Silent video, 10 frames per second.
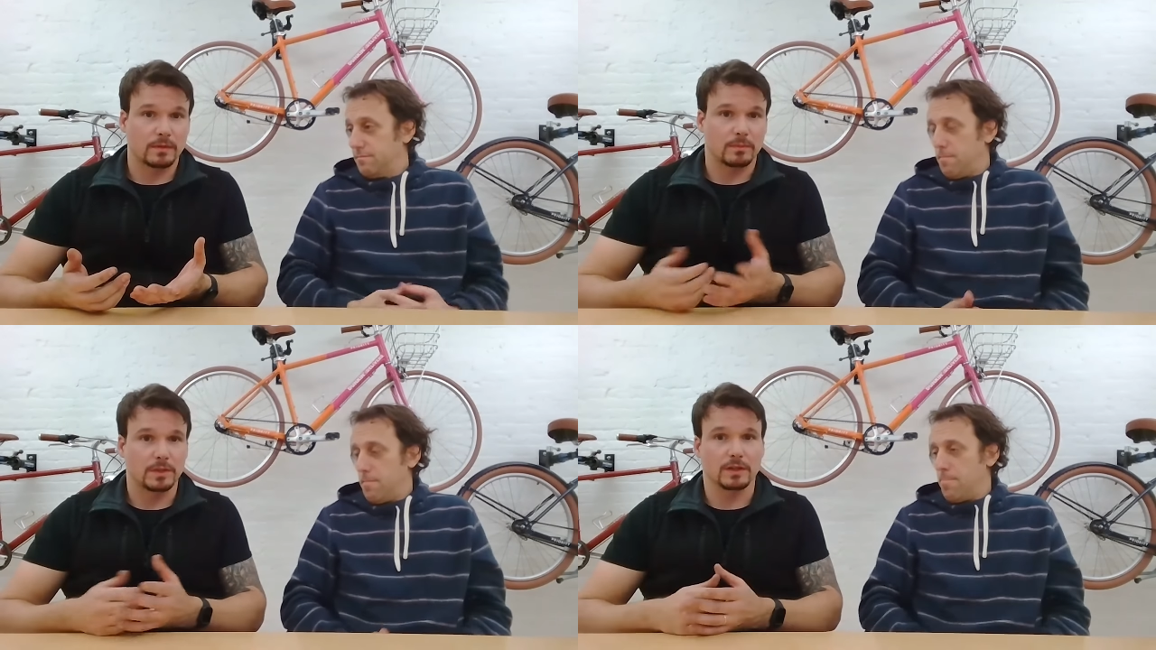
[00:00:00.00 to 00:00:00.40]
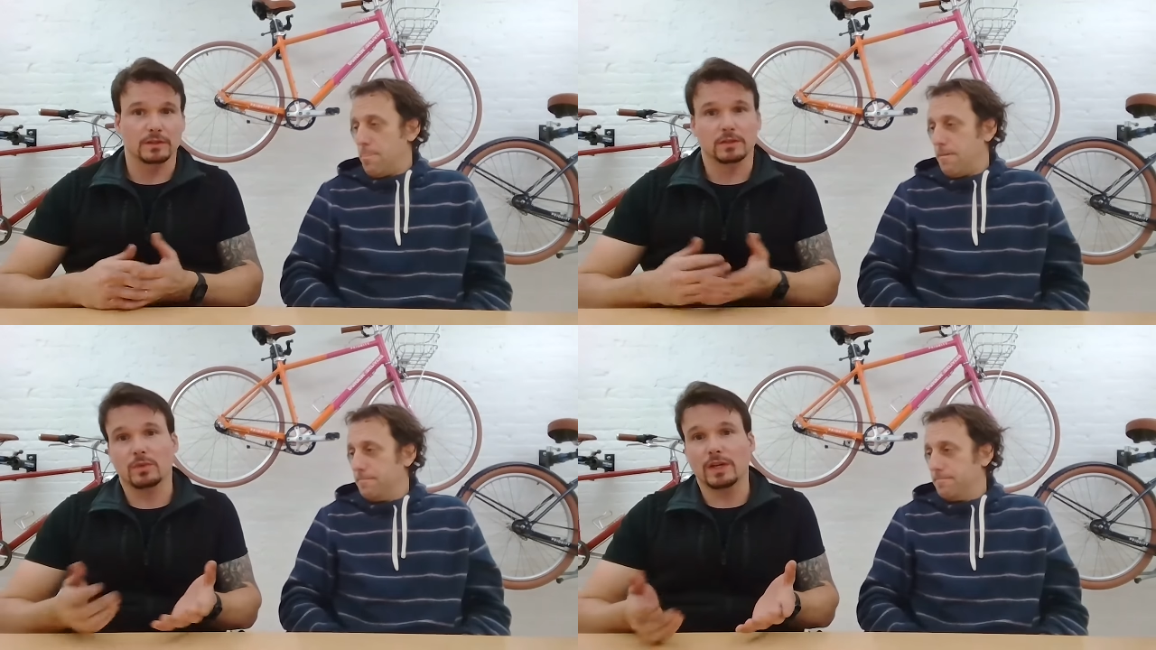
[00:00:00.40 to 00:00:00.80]

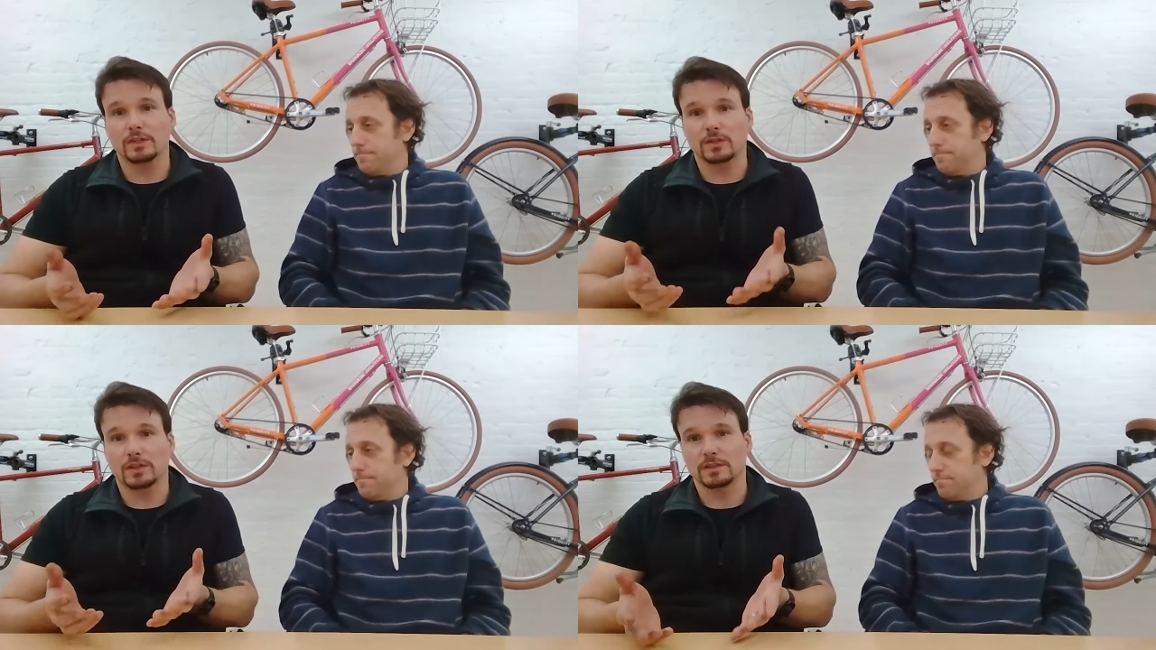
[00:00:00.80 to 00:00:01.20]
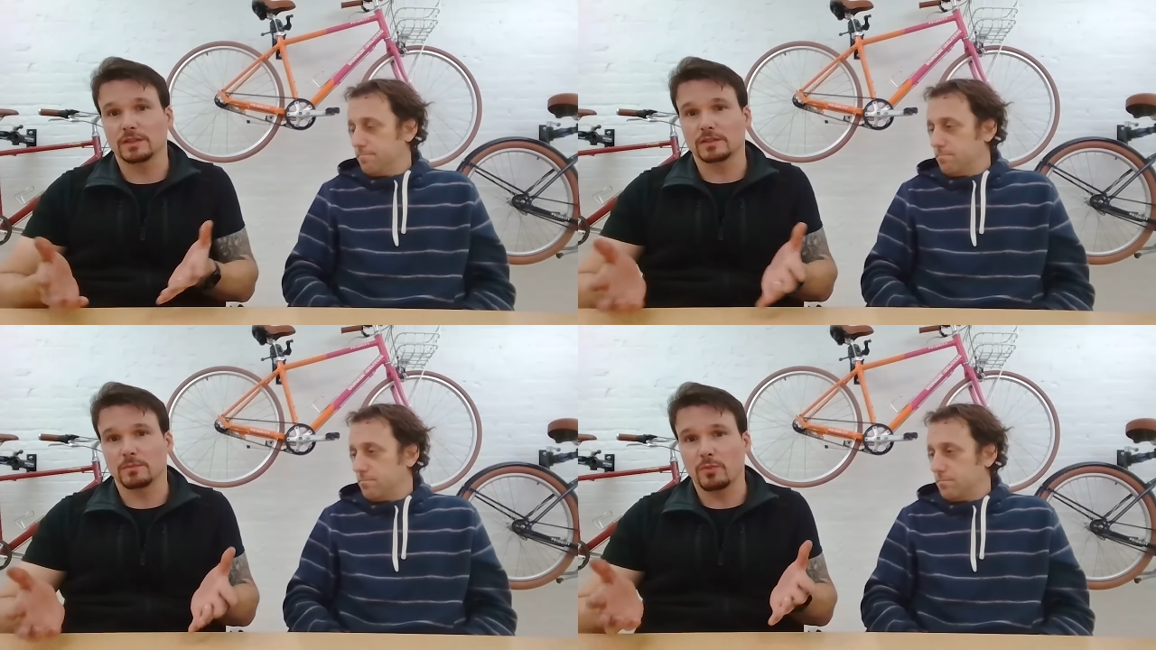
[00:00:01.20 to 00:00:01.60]
Speaker 1: because the range isn't
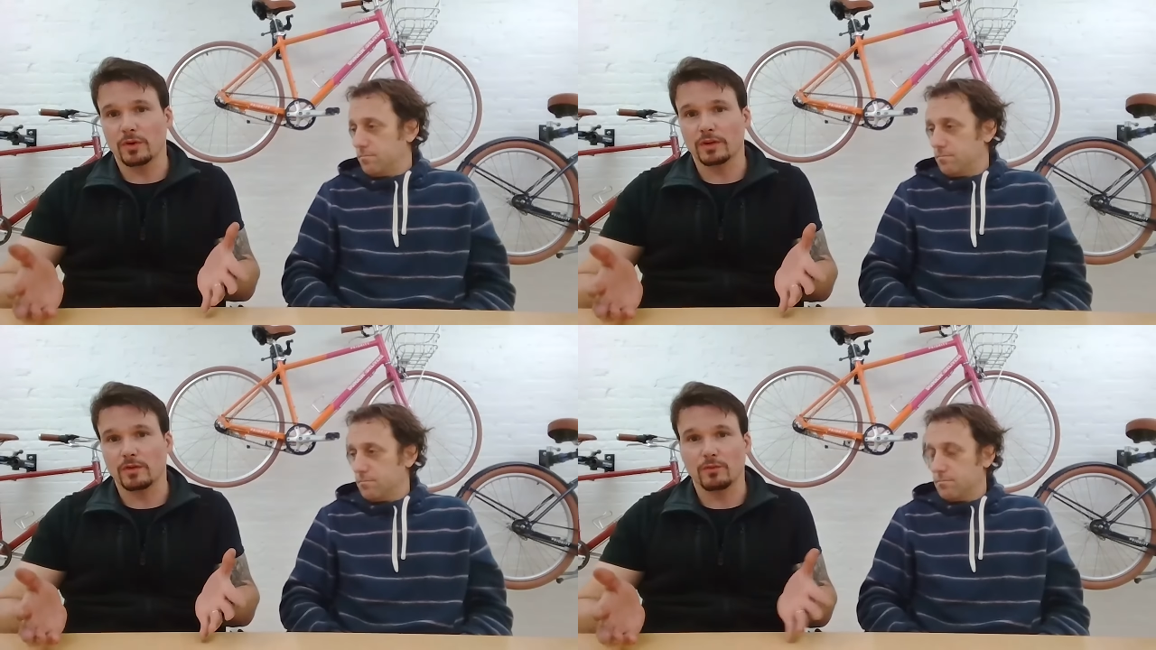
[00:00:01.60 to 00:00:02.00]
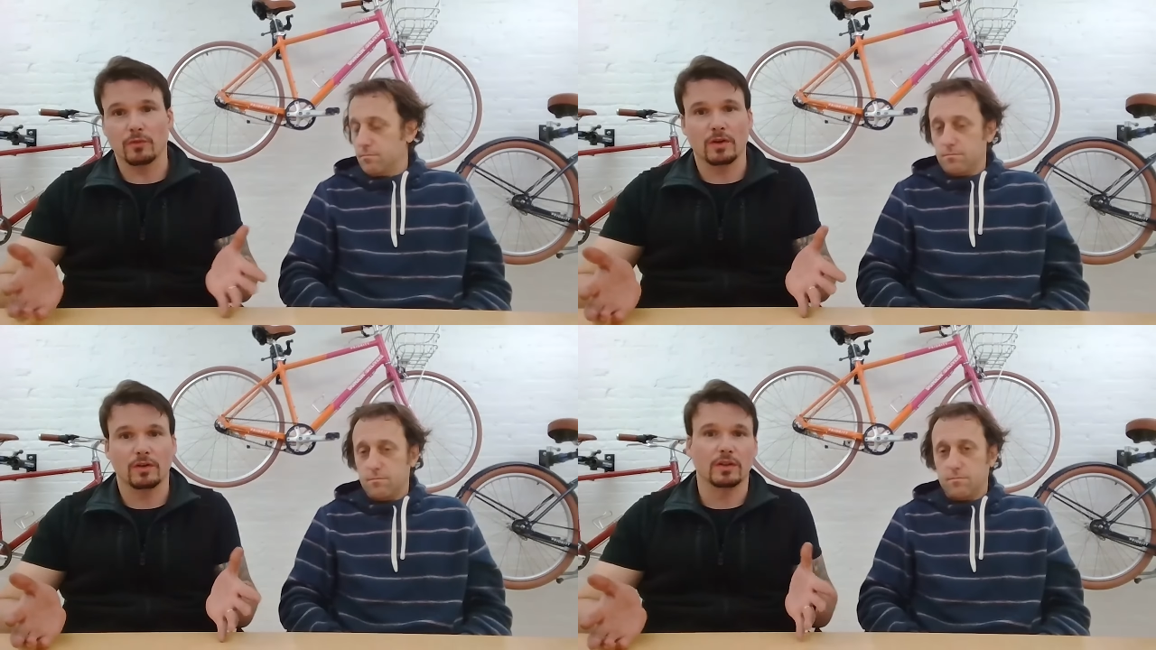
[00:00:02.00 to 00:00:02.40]
as important
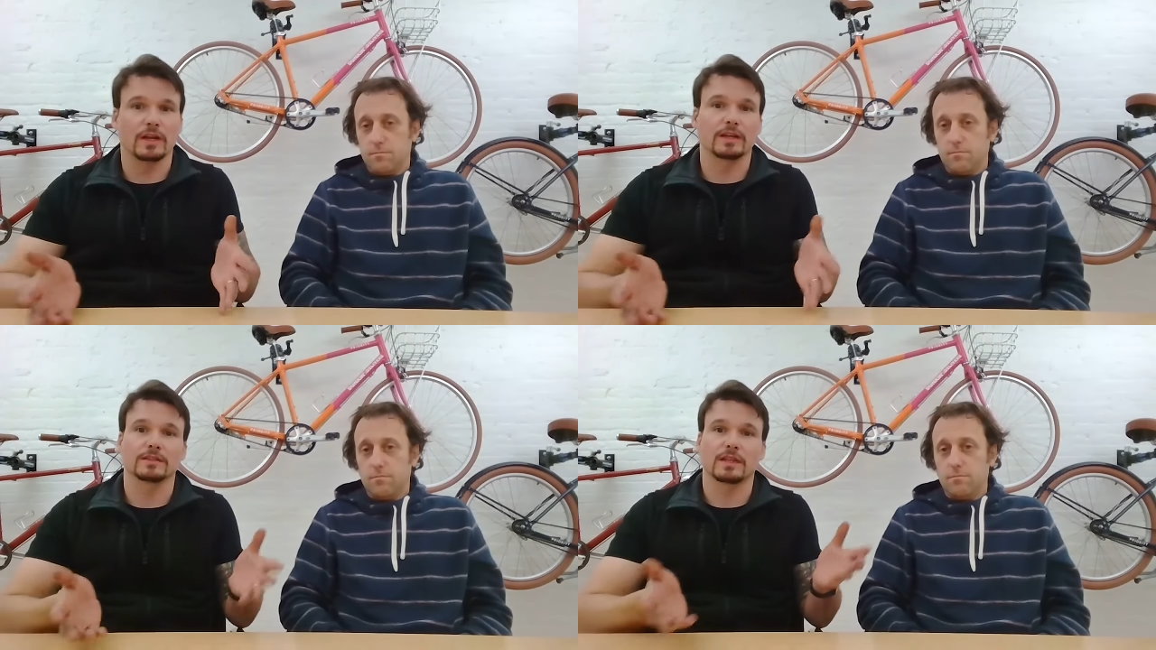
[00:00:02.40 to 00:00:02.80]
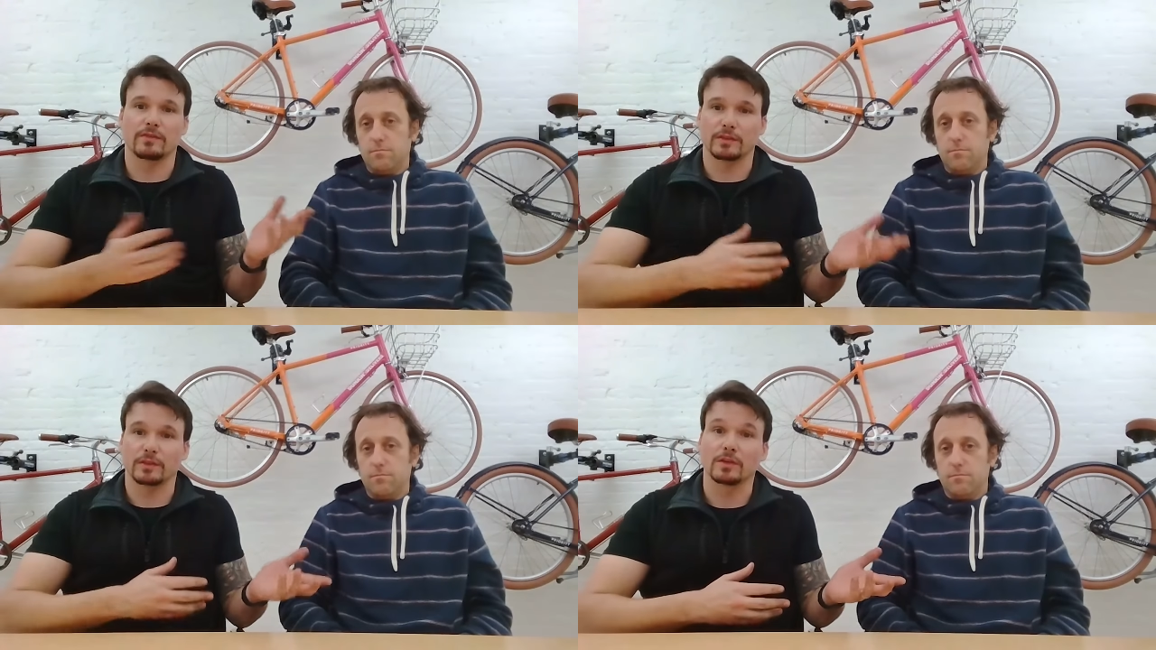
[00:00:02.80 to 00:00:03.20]
overall as
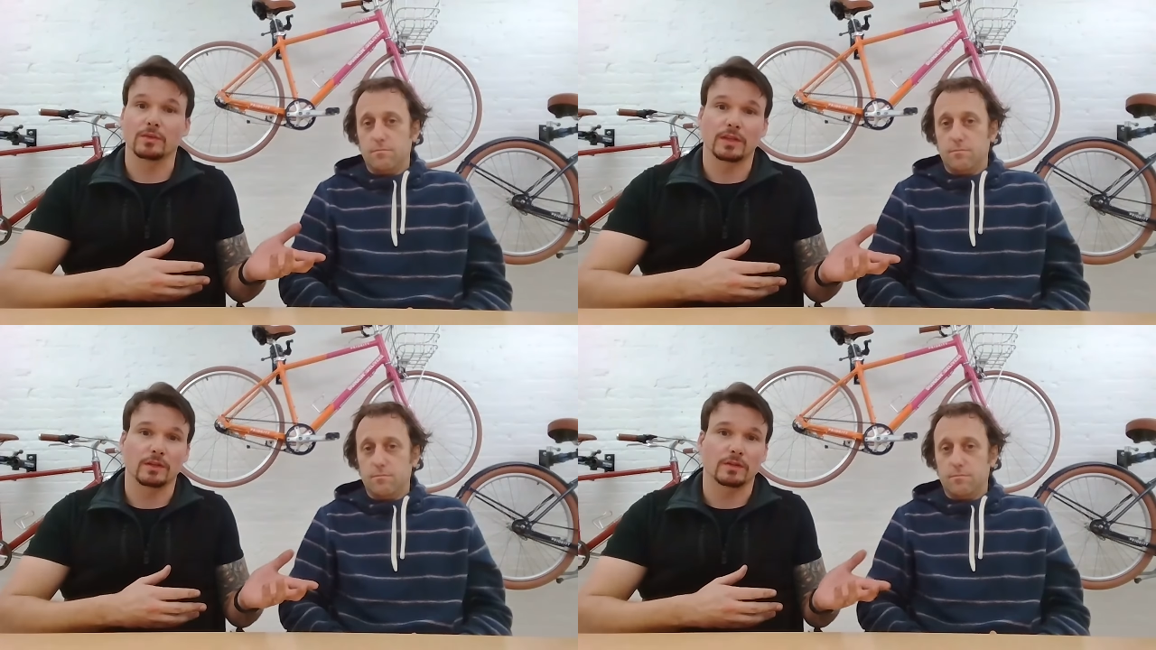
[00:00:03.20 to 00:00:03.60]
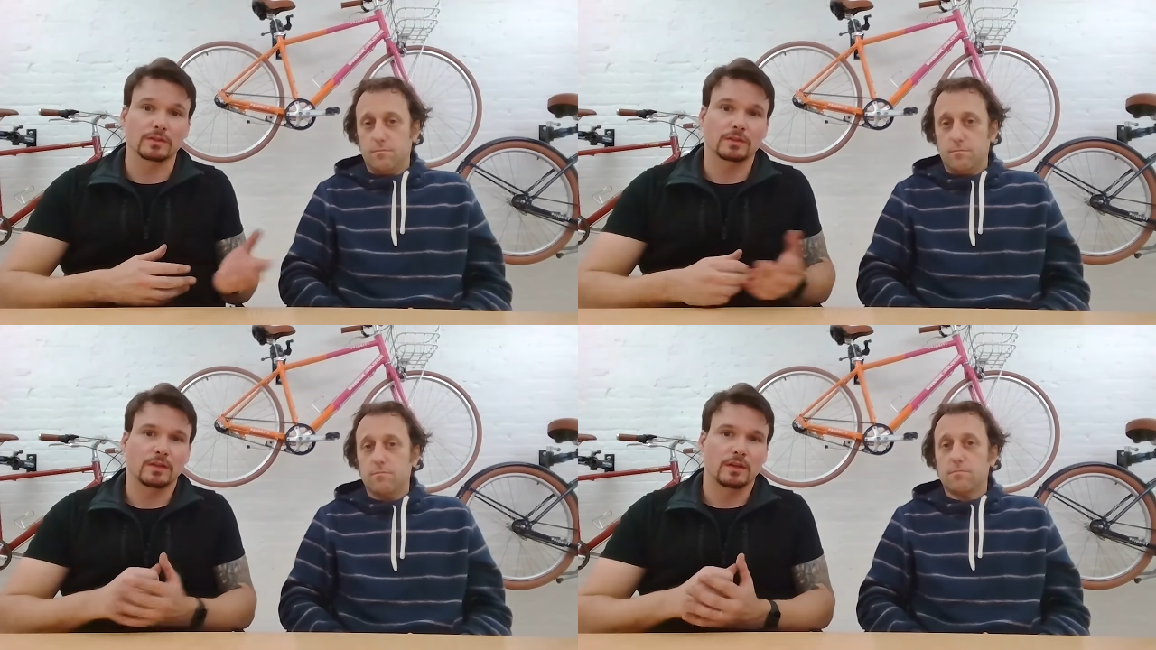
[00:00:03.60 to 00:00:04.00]
having the low gears.